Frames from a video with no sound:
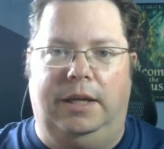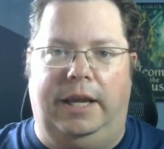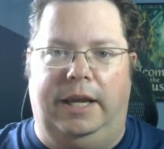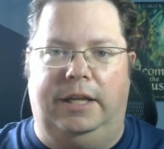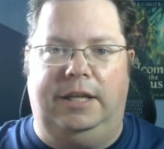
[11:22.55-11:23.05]

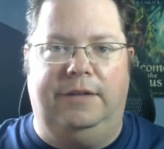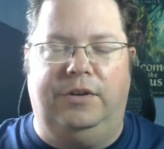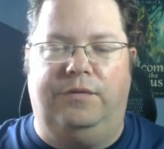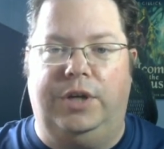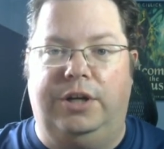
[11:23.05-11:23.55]
And even
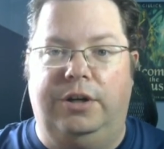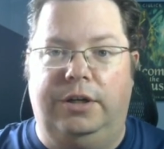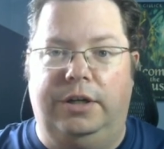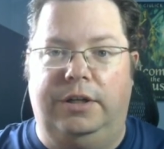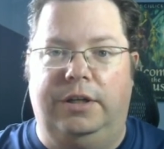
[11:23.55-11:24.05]
if we
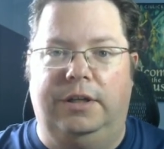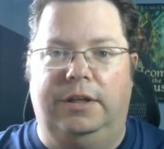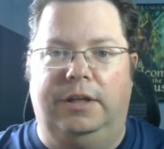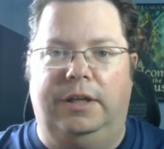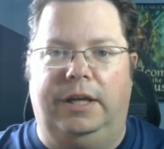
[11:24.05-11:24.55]
could,
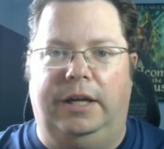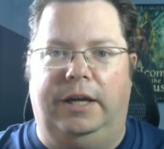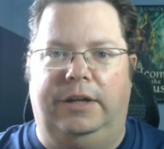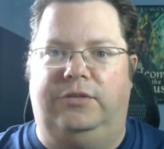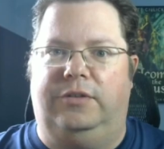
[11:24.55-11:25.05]

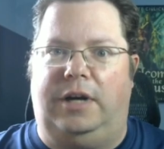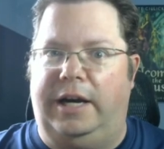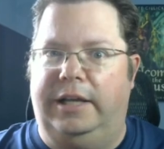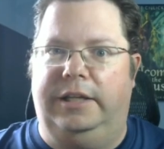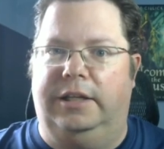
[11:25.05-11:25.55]
it's
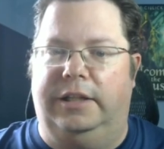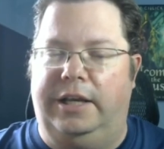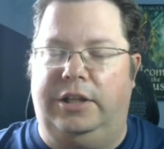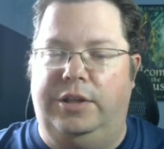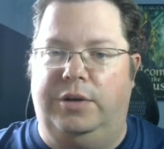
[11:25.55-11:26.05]
highly
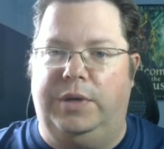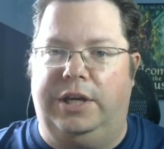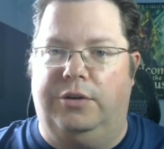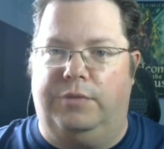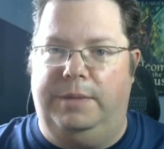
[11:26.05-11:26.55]
unlikely that we
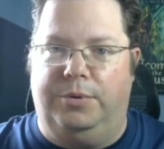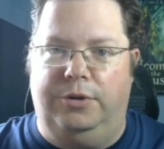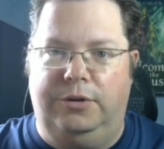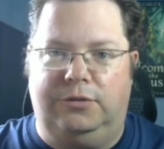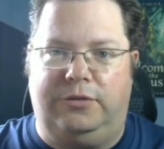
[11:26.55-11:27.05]
can
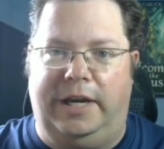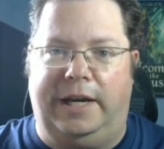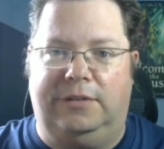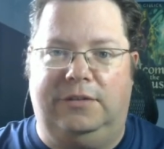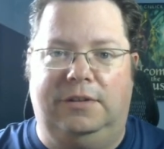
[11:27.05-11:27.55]
reproduce
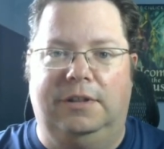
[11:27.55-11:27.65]
that.